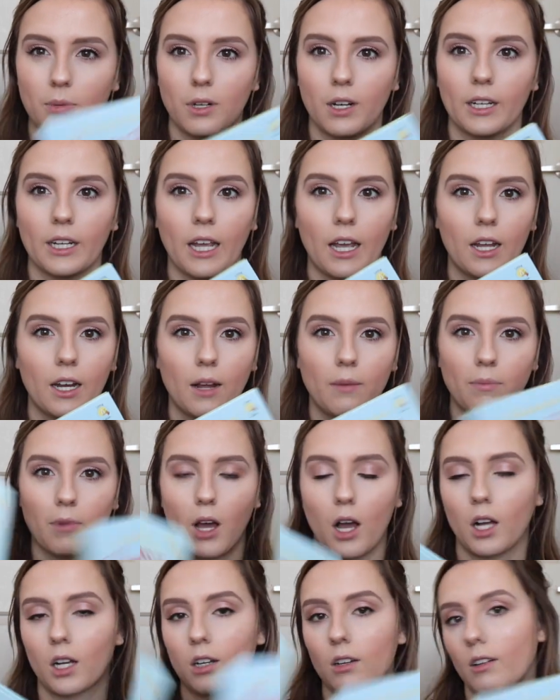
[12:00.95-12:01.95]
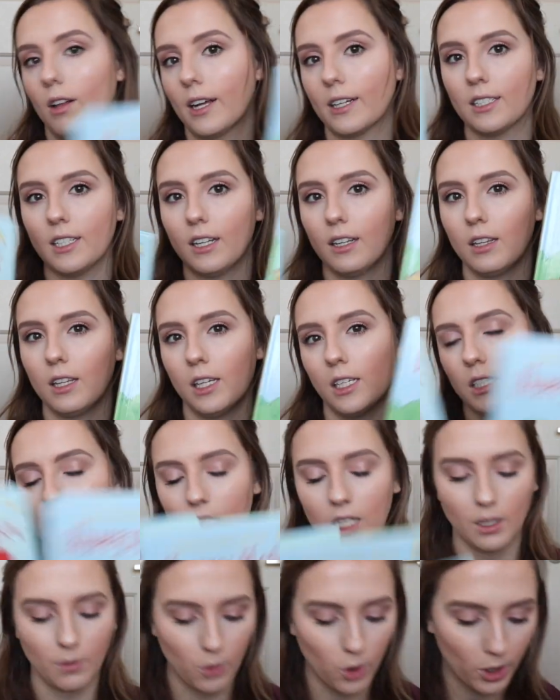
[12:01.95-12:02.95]
but again, I'm not collecting these
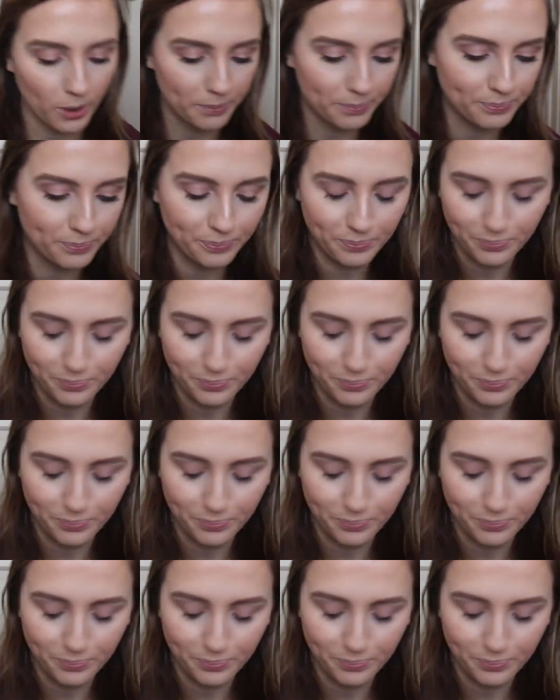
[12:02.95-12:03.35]
anymore.